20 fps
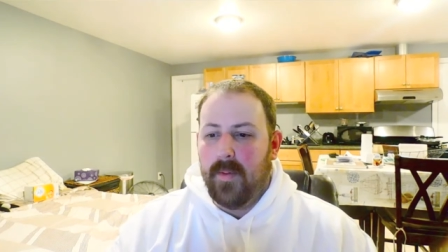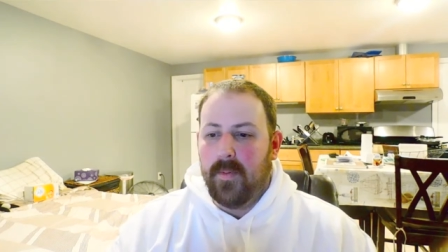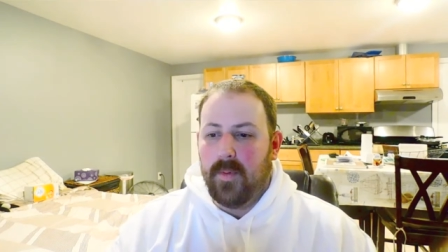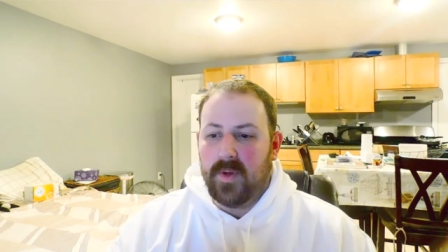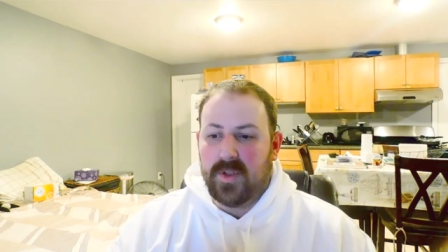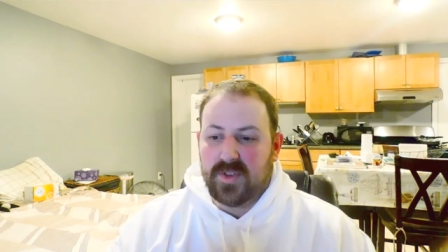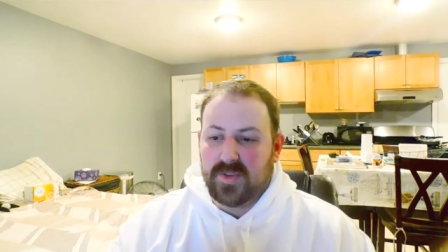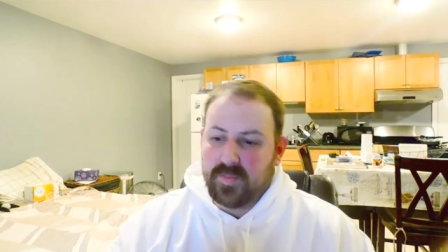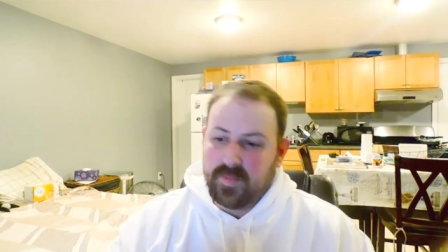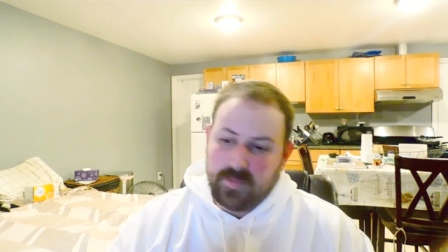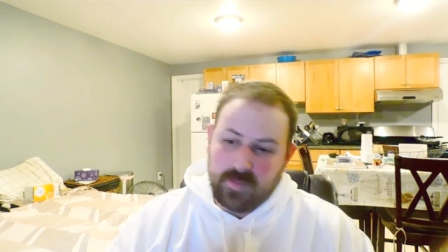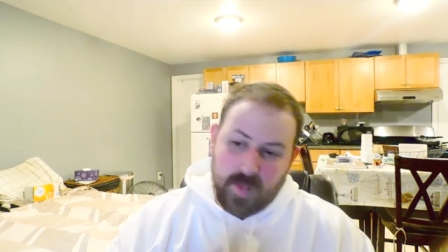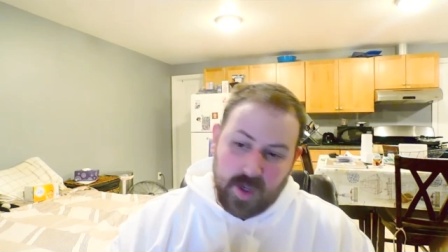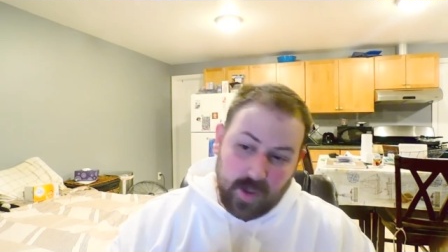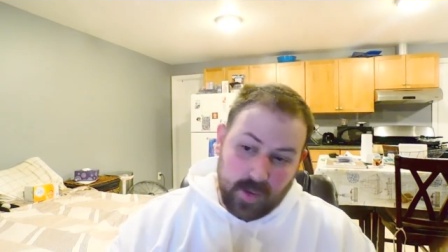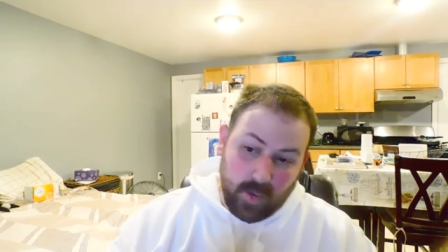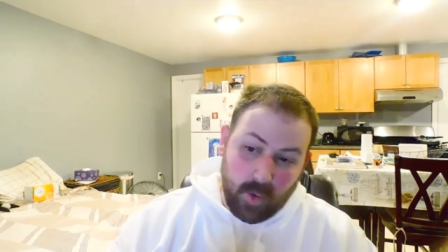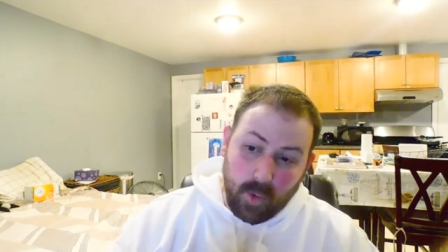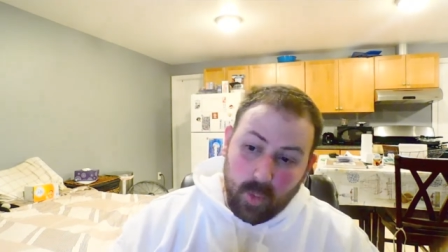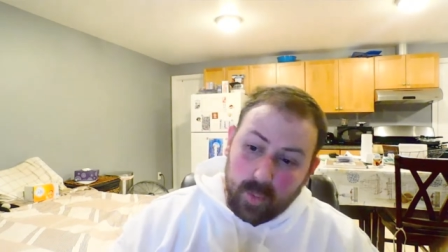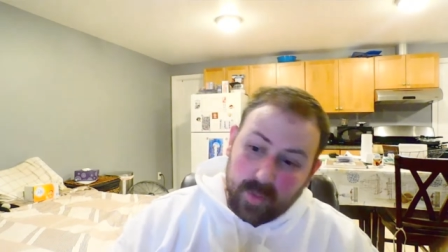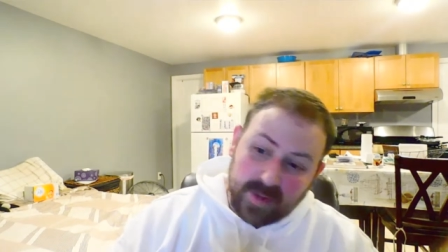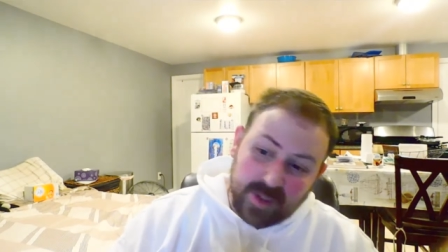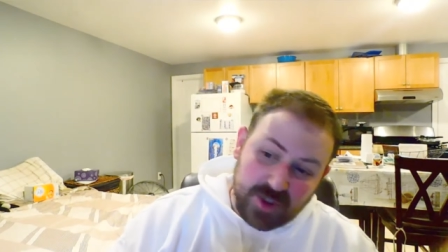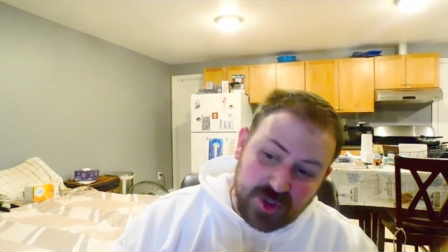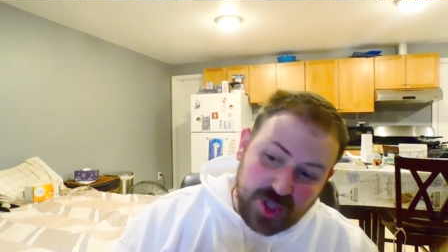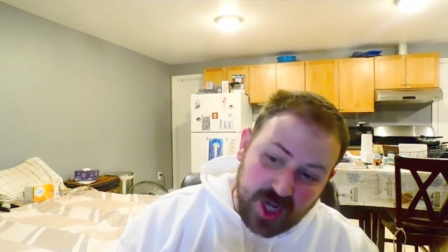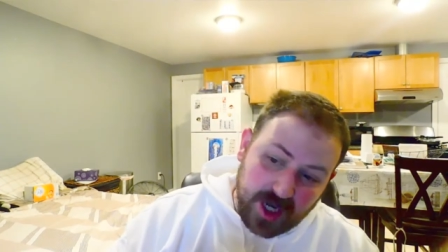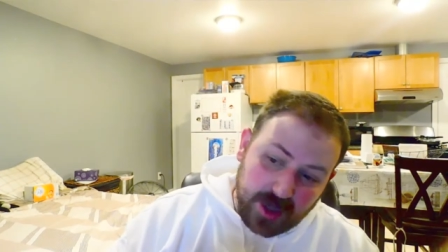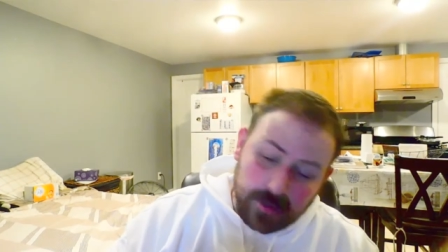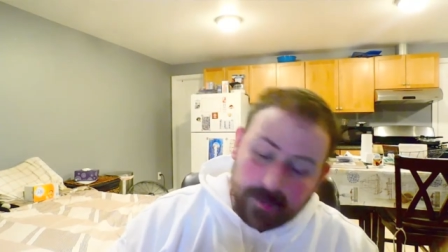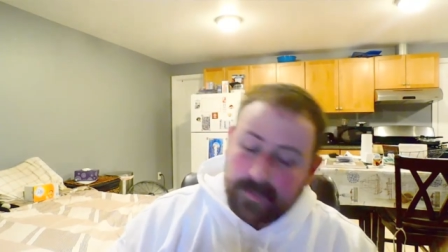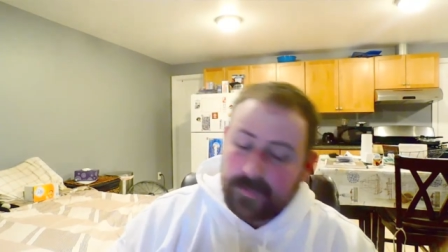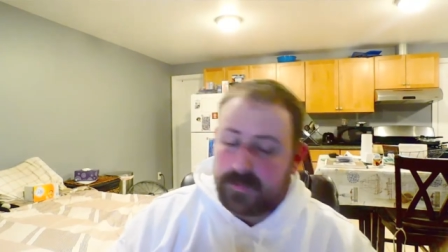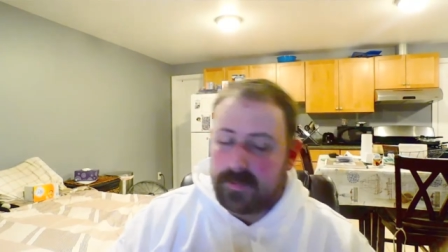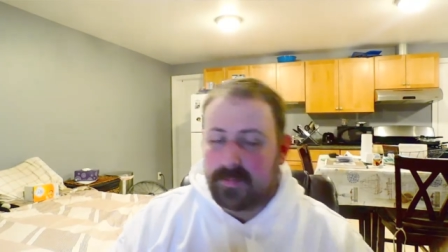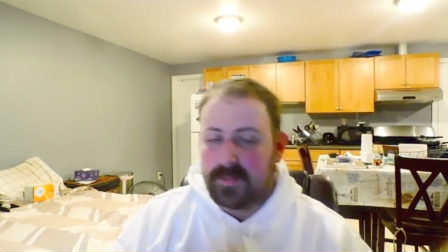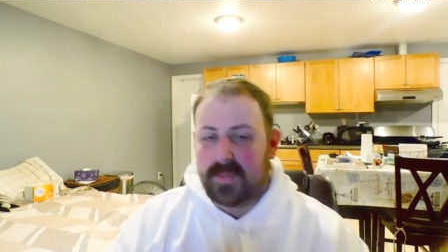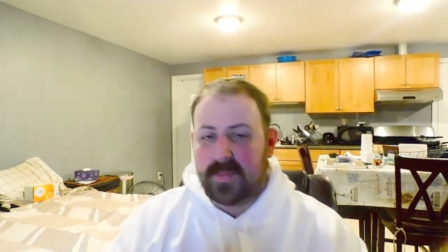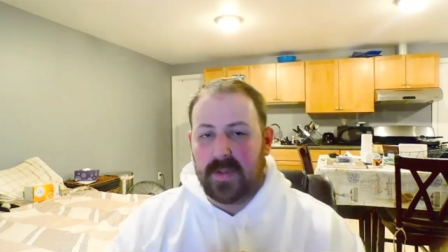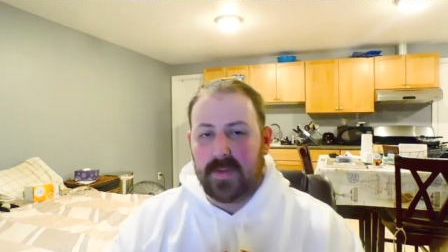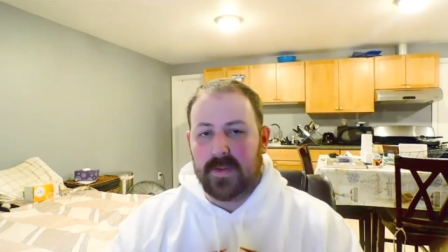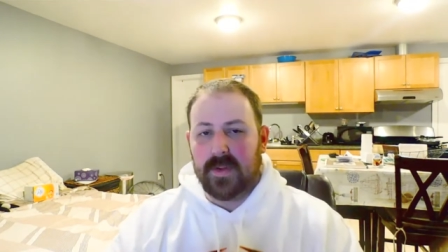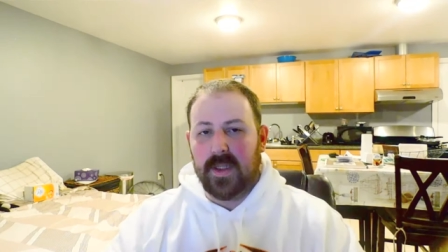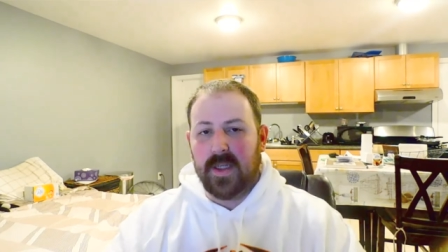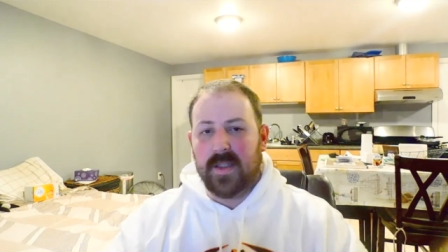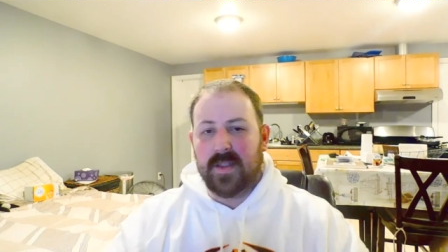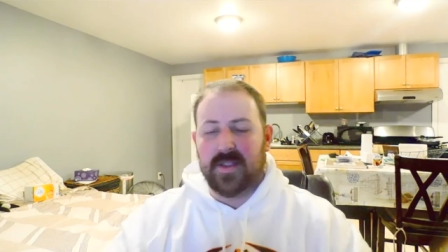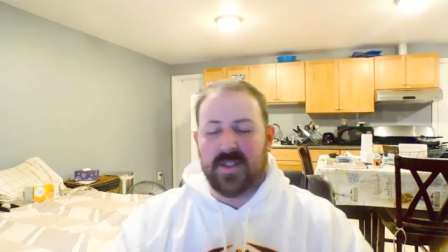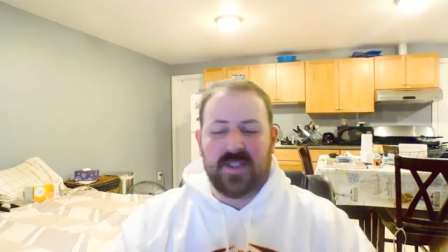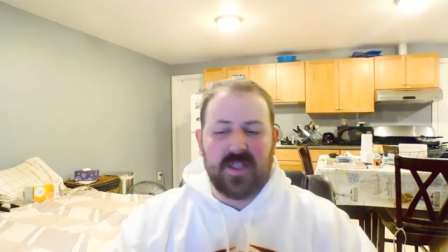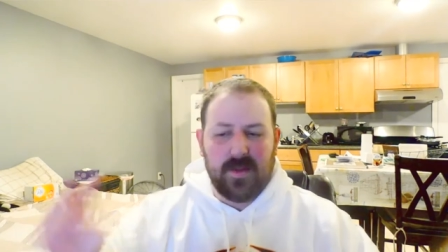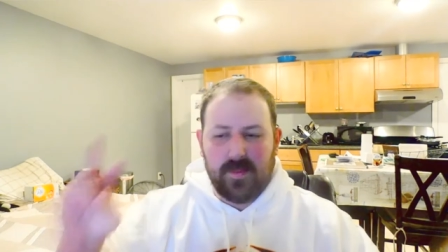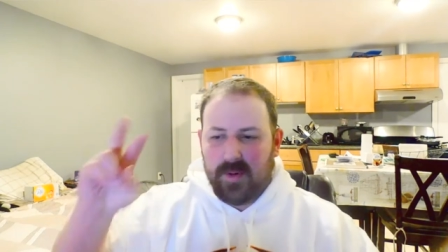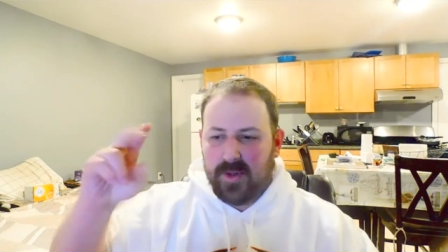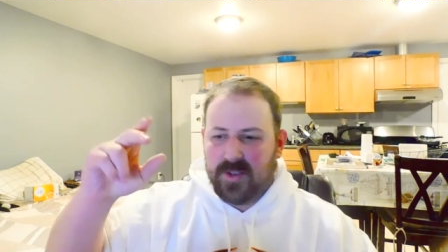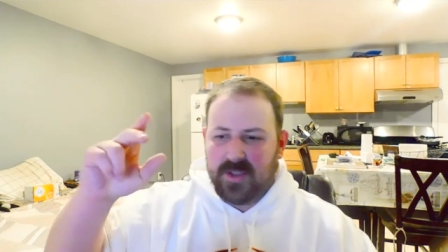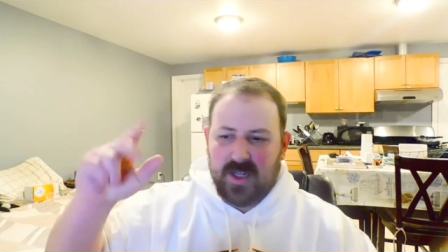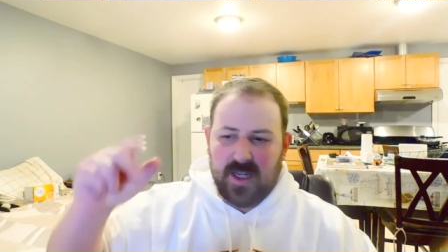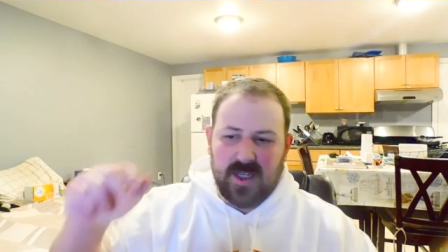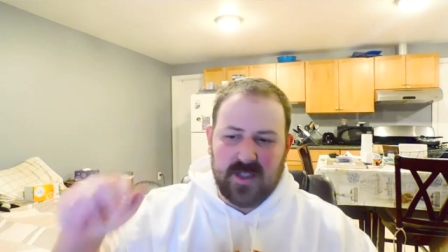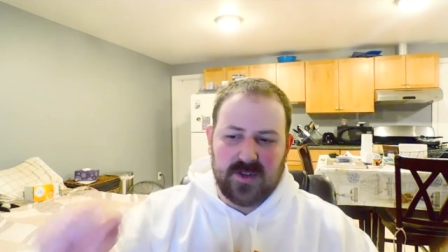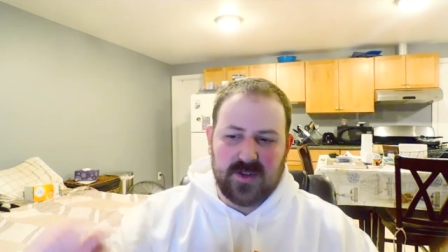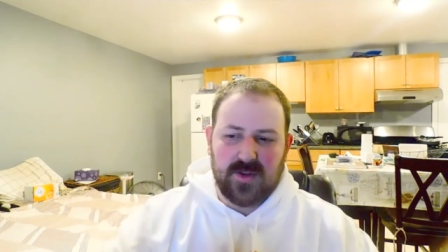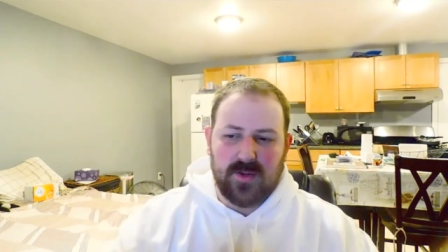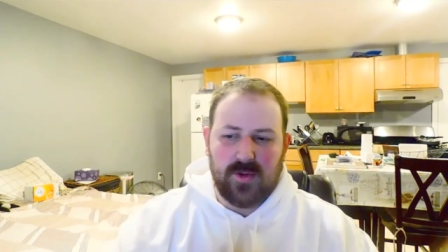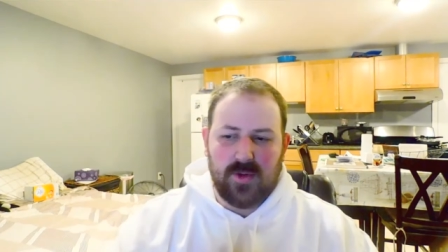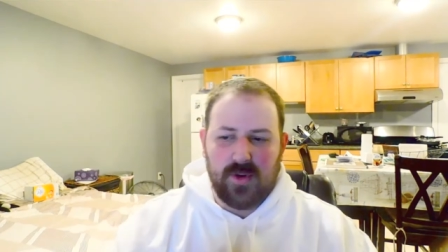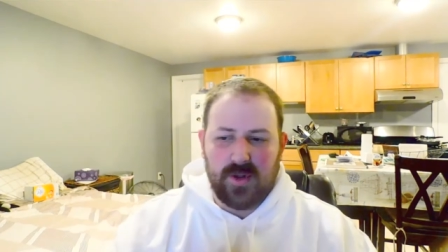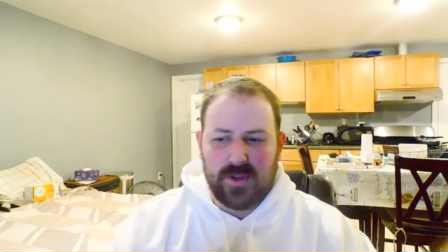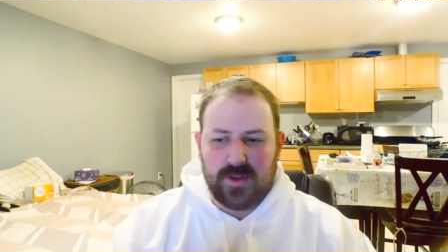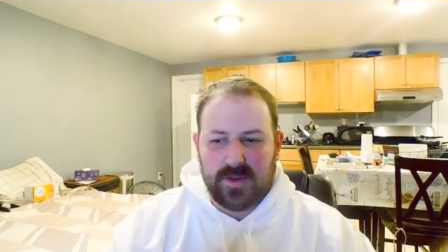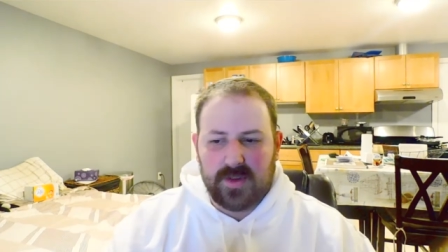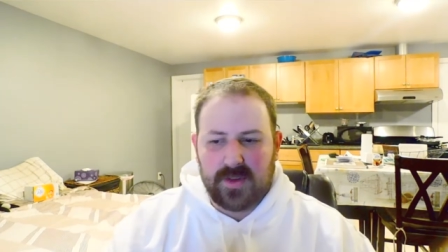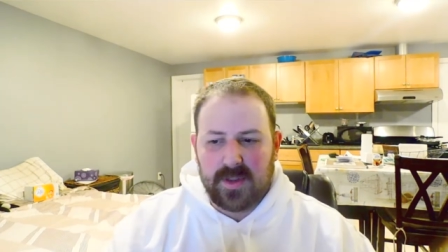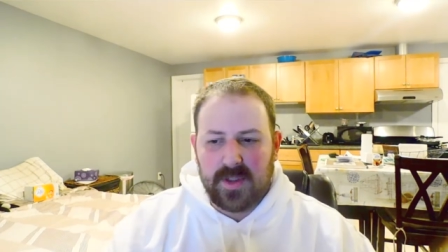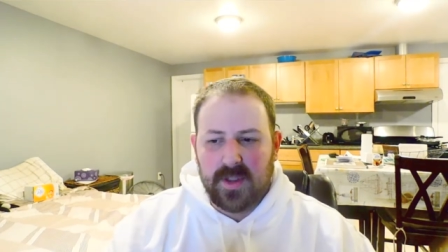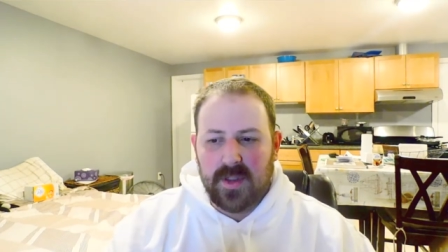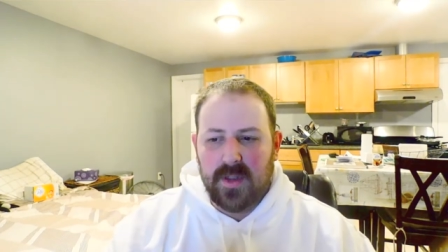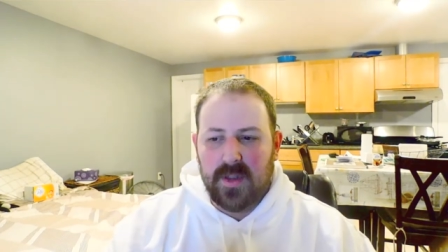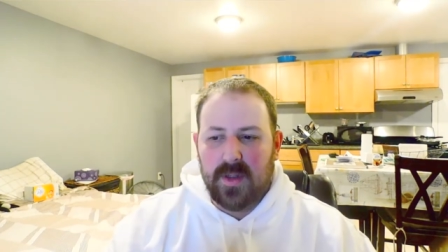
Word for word: What is my goal with the channel? The same person asked two questions.